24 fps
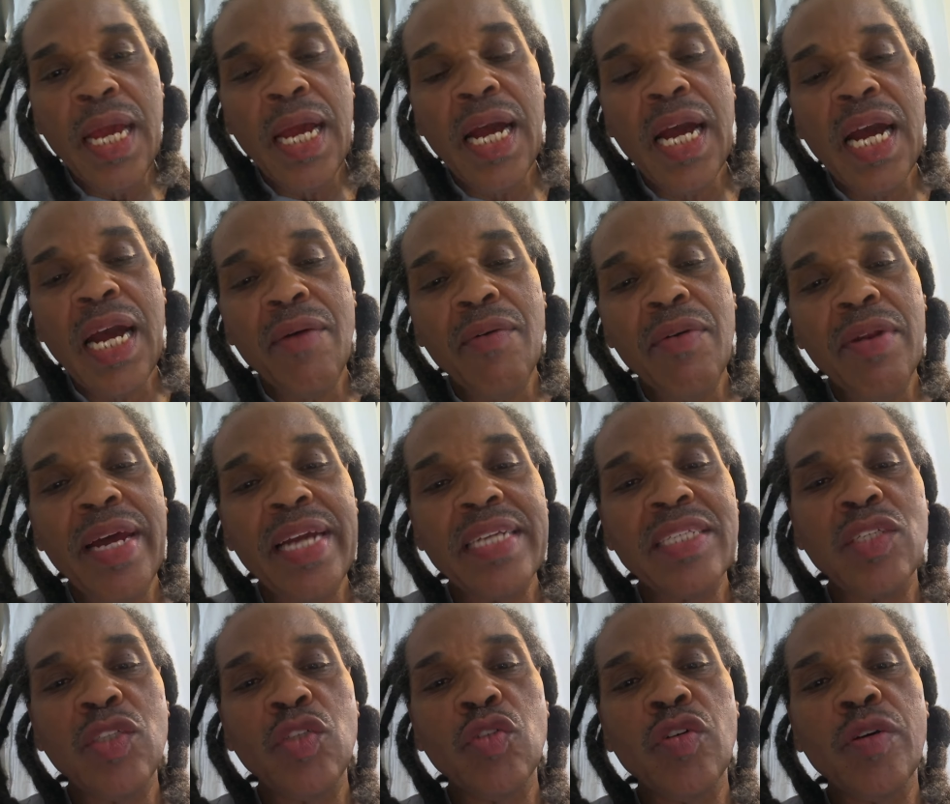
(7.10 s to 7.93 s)
I would
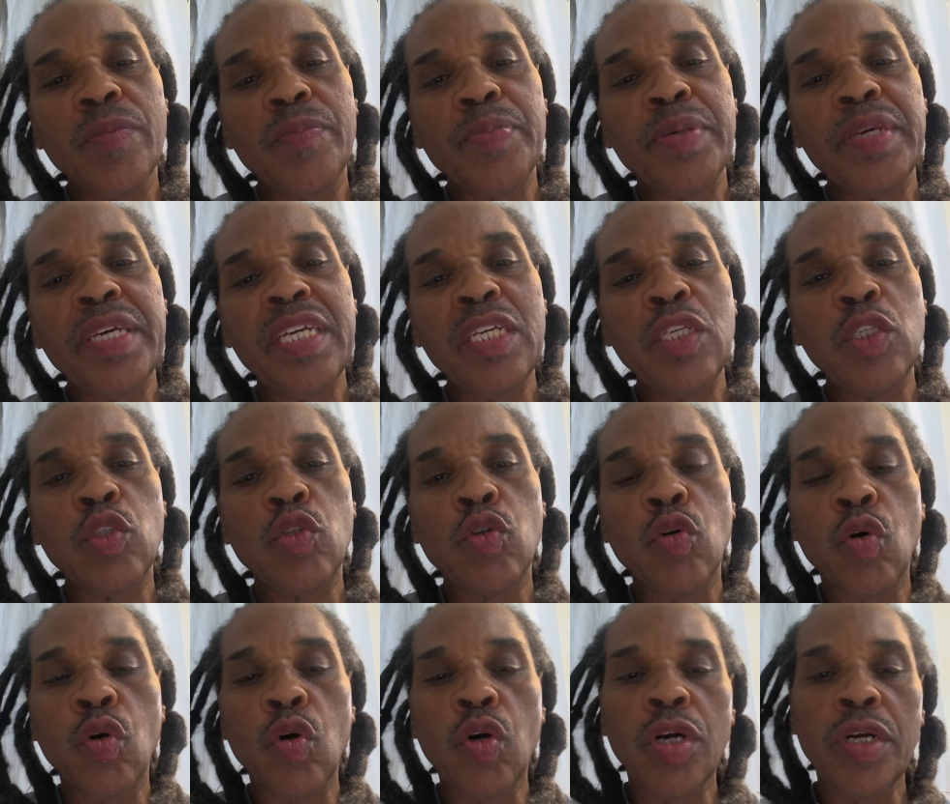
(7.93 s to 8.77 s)
like to do a piece
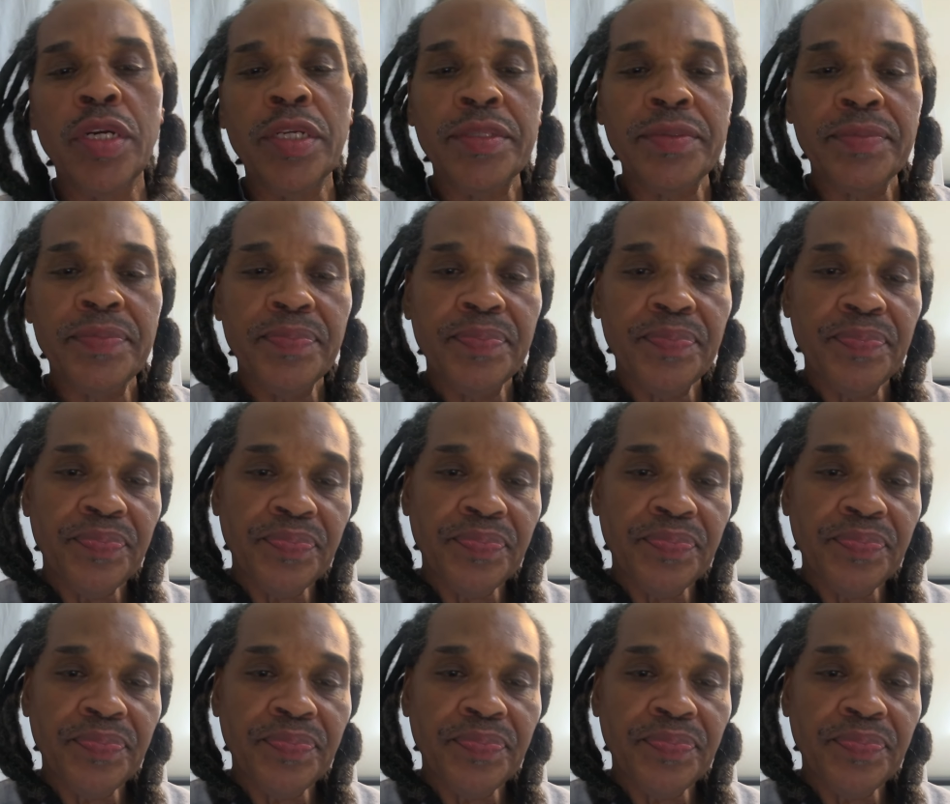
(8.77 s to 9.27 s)
on